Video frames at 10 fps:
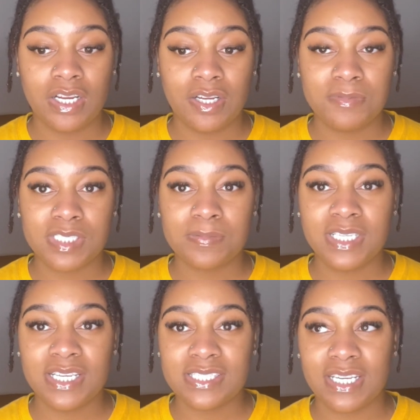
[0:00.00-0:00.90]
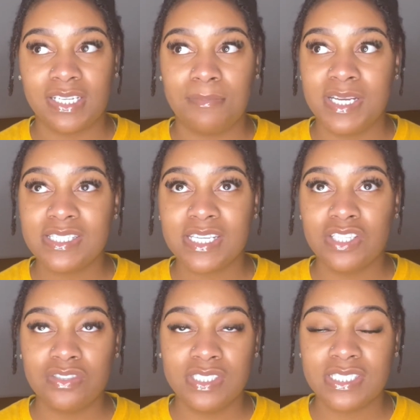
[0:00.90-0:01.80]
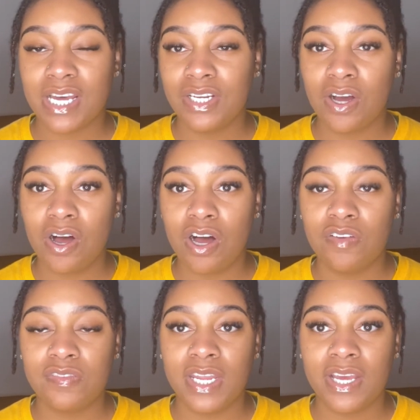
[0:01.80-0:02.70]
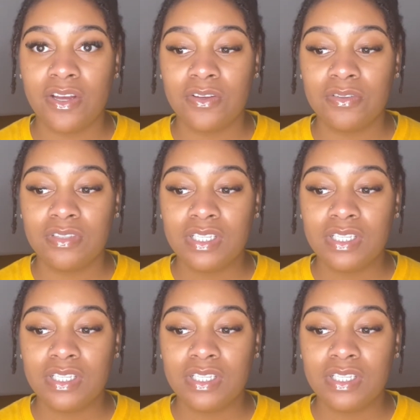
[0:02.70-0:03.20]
just because like my schedule is kind of off now,